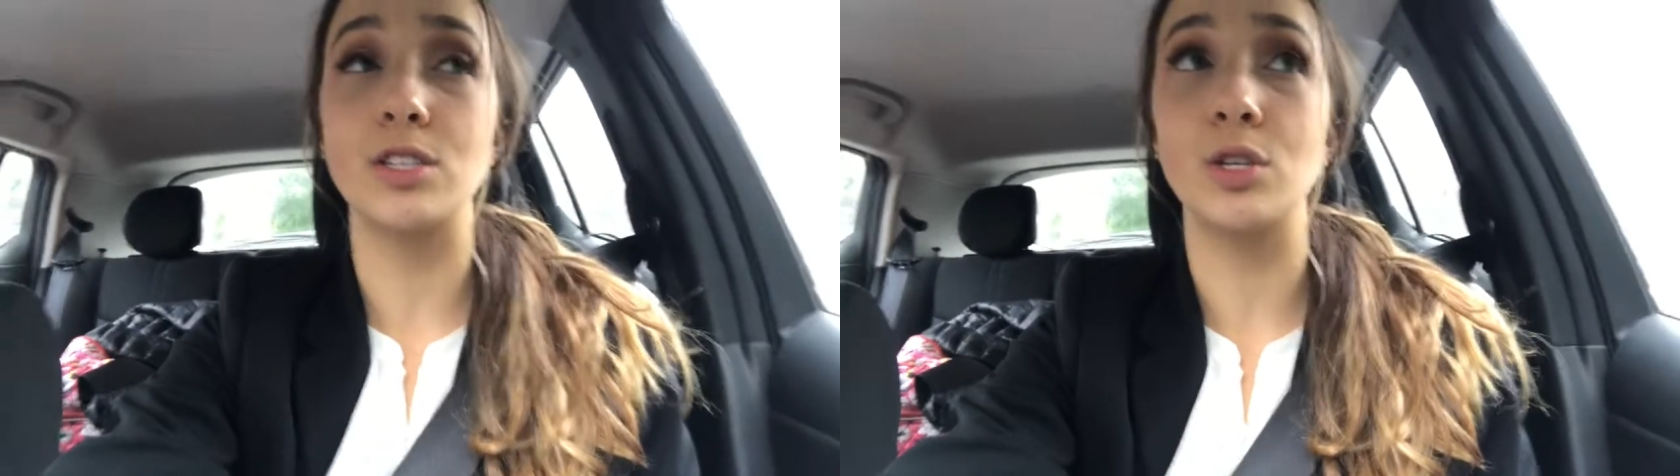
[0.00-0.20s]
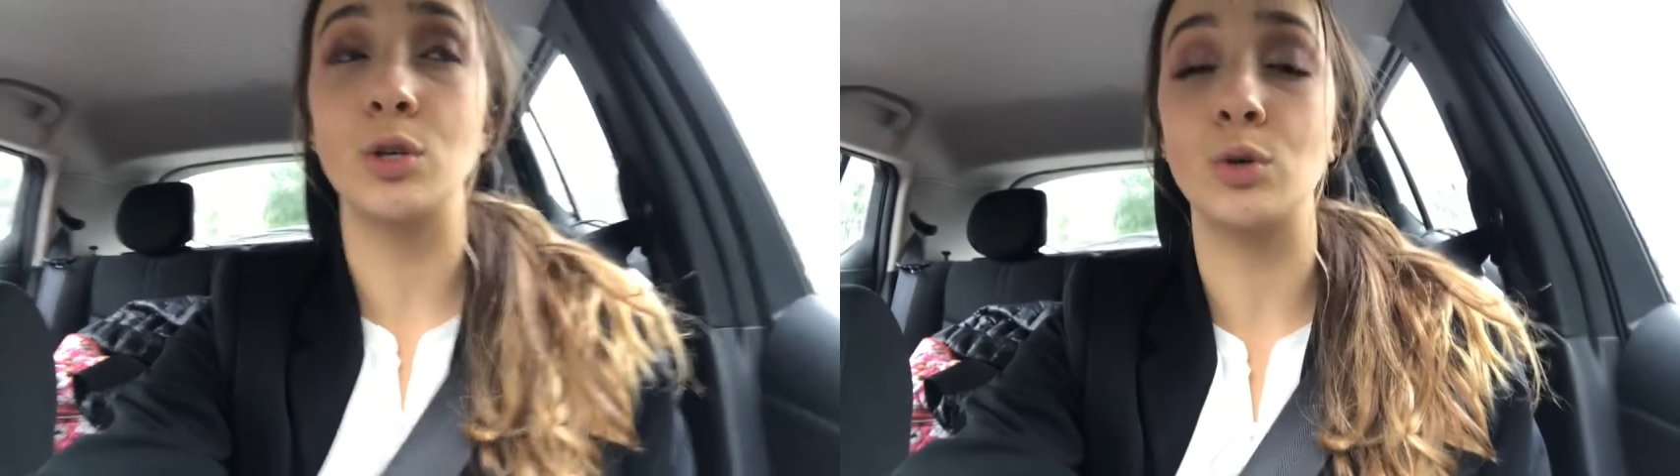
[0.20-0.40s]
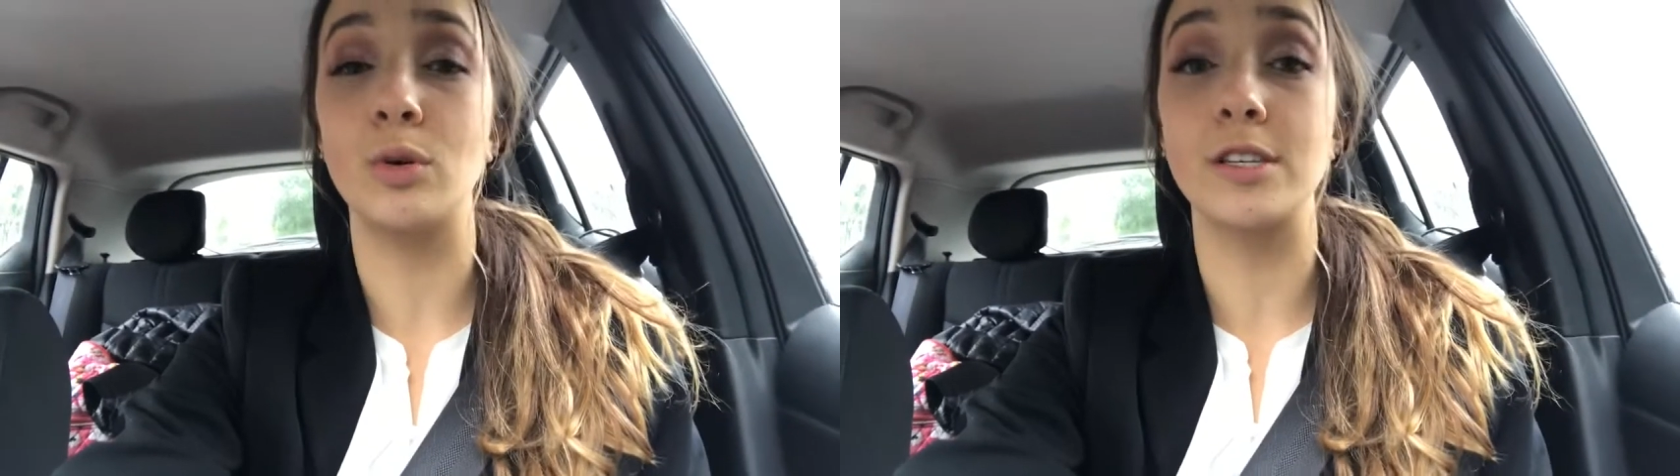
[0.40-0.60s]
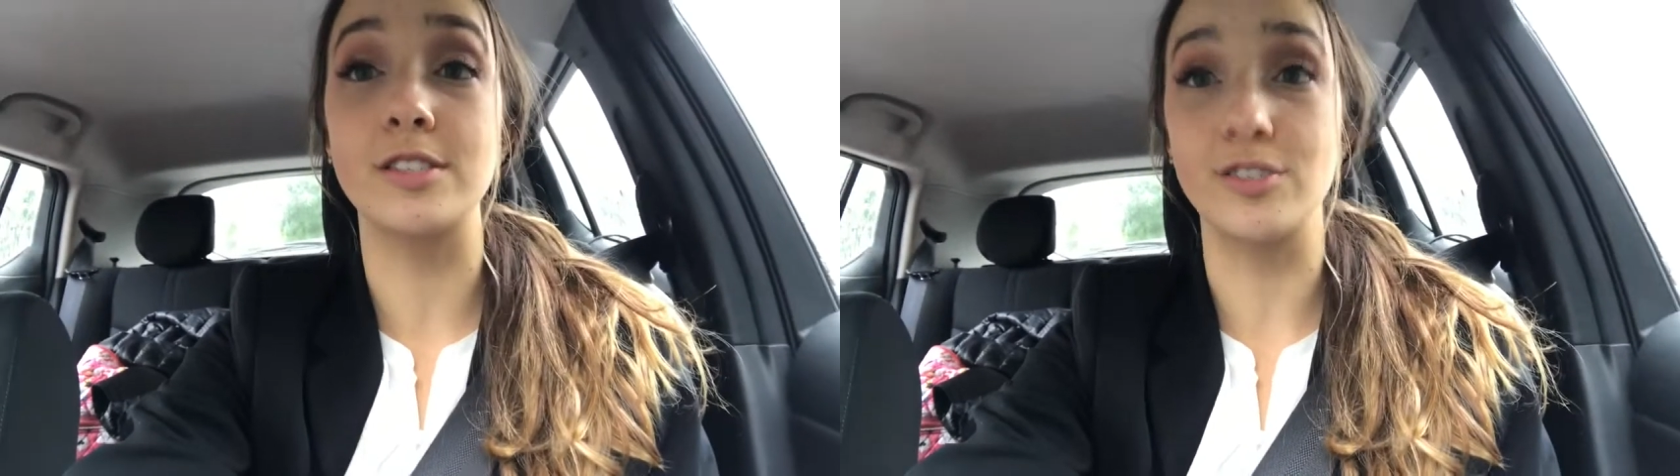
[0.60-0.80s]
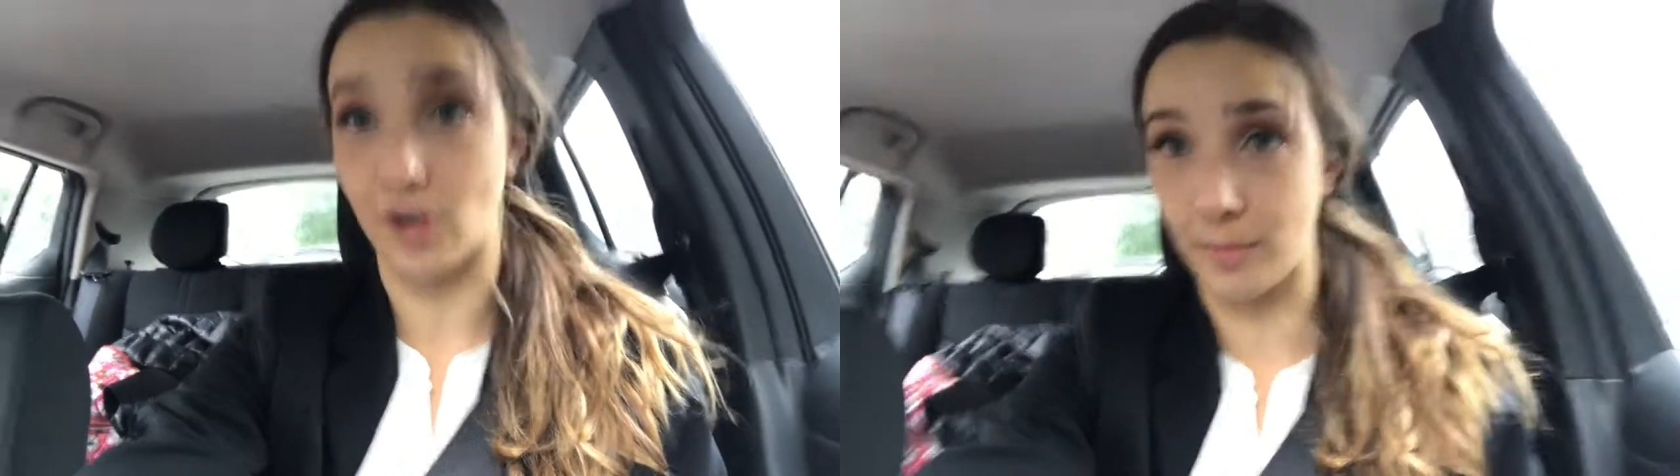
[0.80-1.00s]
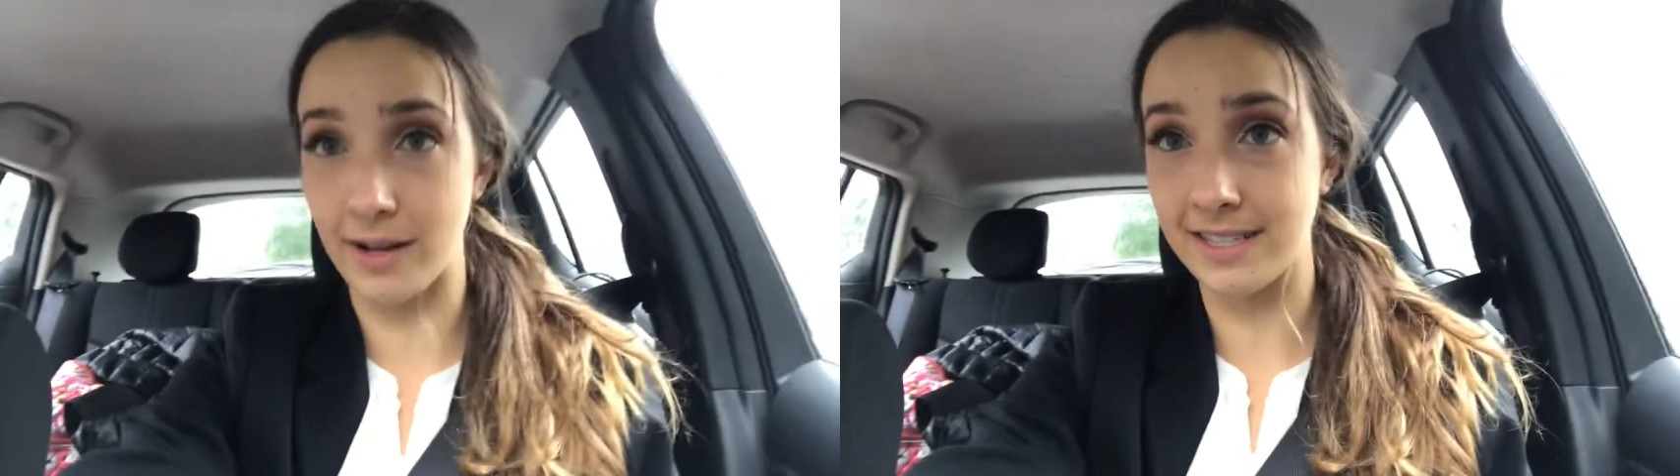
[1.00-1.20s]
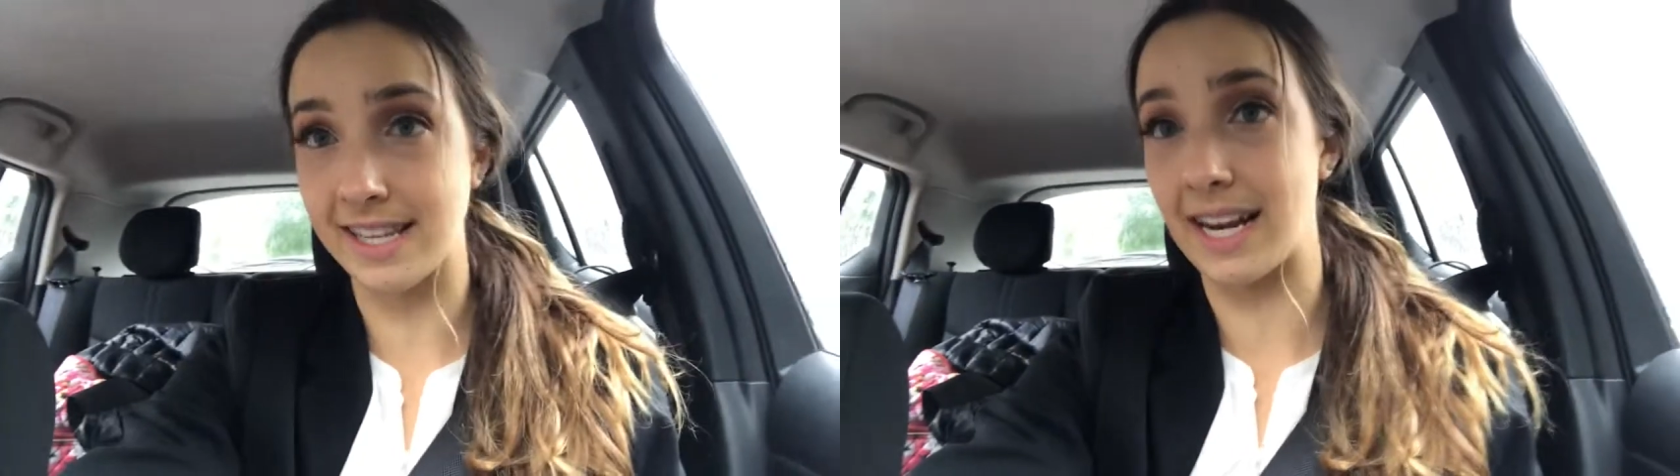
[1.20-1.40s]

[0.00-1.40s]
to Starbucks,